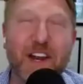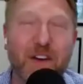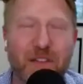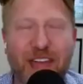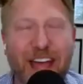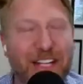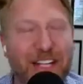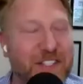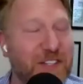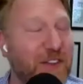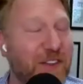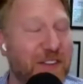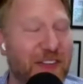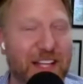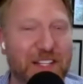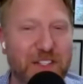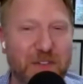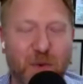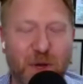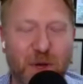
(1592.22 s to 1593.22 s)
know, that's
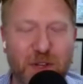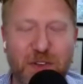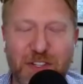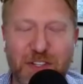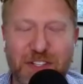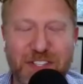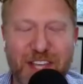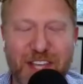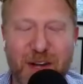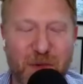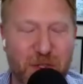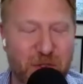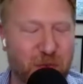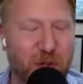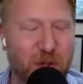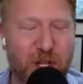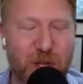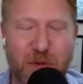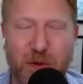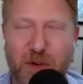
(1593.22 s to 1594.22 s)
that's what you just said was
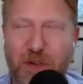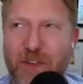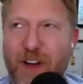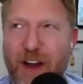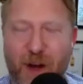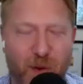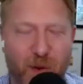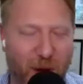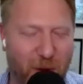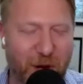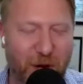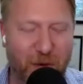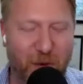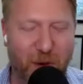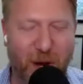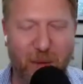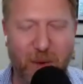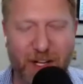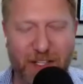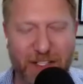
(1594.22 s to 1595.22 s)
really profound. I want to
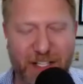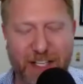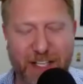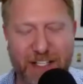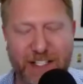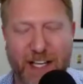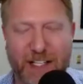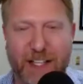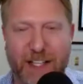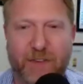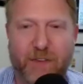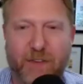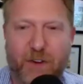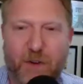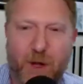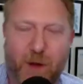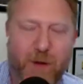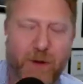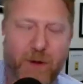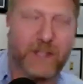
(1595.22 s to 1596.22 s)
I want to dissect that for a
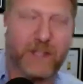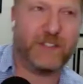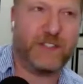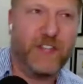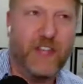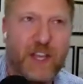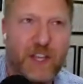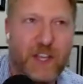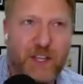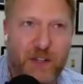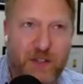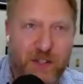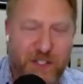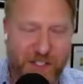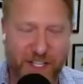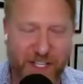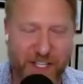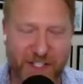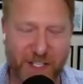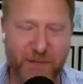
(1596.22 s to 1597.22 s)
moment because you
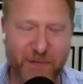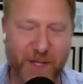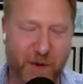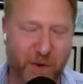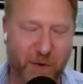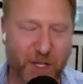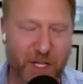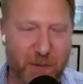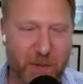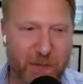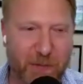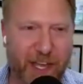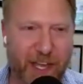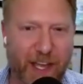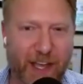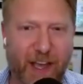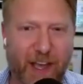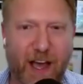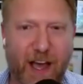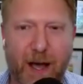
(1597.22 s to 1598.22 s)
just said something really
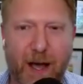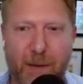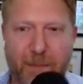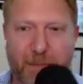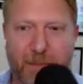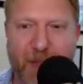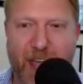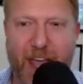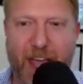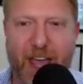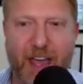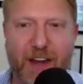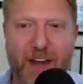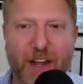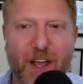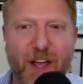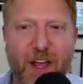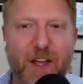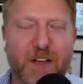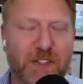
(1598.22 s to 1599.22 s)
big. Um,
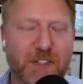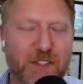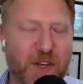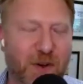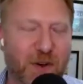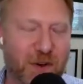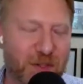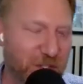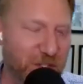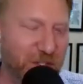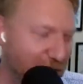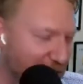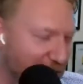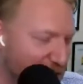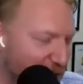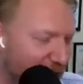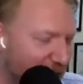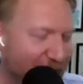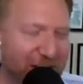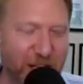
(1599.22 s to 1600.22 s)
and so so
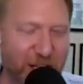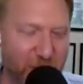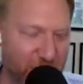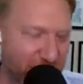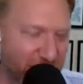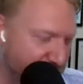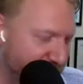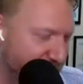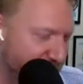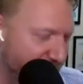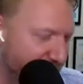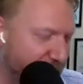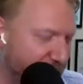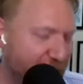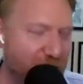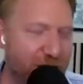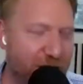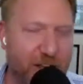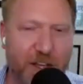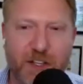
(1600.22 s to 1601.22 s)
here's what Haley was just saying.
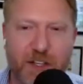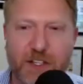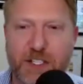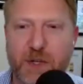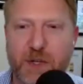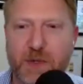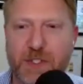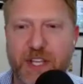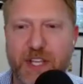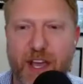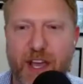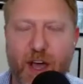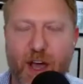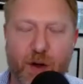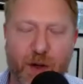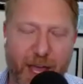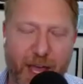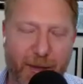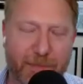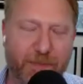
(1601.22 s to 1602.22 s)
She was saying,
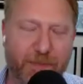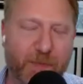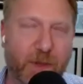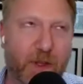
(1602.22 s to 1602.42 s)
okay,